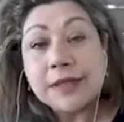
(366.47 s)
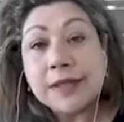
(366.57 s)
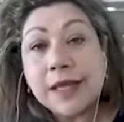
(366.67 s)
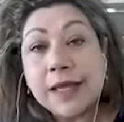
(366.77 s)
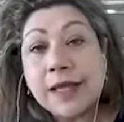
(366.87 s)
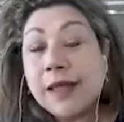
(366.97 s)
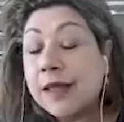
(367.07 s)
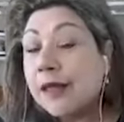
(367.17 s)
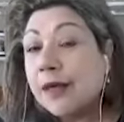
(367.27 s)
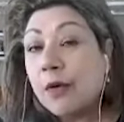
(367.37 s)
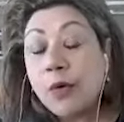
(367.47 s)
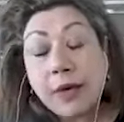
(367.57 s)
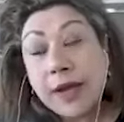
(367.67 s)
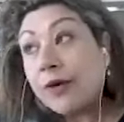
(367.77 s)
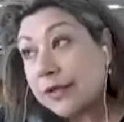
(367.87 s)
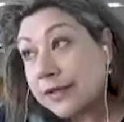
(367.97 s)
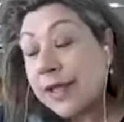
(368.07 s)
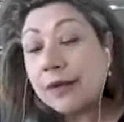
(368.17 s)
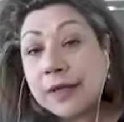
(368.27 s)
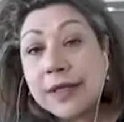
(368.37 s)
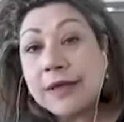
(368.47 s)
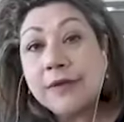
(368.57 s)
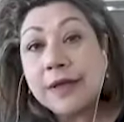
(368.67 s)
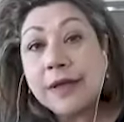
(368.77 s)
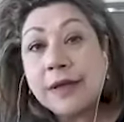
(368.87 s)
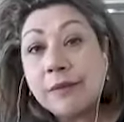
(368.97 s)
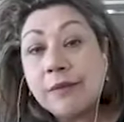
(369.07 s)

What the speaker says: today, or Harris County even,